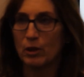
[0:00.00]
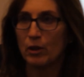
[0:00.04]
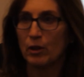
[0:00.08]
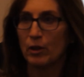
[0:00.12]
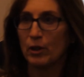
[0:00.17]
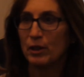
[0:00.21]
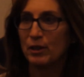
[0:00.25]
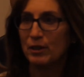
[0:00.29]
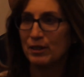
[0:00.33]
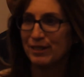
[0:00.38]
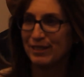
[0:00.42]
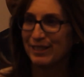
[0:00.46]

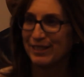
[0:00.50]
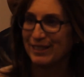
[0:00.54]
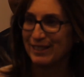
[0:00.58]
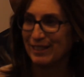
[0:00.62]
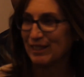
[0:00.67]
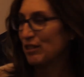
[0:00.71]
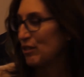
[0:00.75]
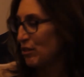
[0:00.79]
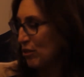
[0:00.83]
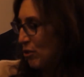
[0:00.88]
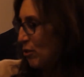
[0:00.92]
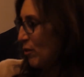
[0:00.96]
but
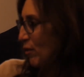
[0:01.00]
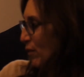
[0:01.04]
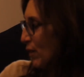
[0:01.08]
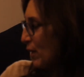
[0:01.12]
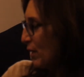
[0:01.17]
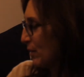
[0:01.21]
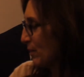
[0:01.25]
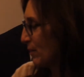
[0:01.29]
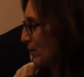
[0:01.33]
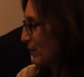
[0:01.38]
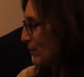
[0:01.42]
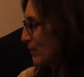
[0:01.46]

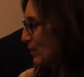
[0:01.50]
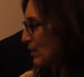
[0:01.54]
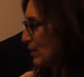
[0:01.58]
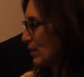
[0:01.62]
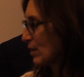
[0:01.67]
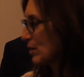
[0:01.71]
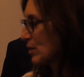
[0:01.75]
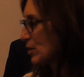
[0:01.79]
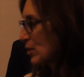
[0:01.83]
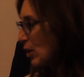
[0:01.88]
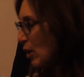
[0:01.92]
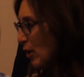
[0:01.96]
I
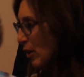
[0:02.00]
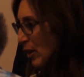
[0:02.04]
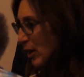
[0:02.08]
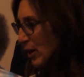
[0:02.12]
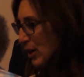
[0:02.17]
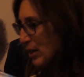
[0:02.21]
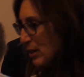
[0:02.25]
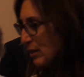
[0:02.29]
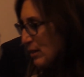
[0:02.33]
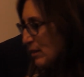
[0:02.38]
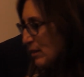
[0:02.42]
truly believe that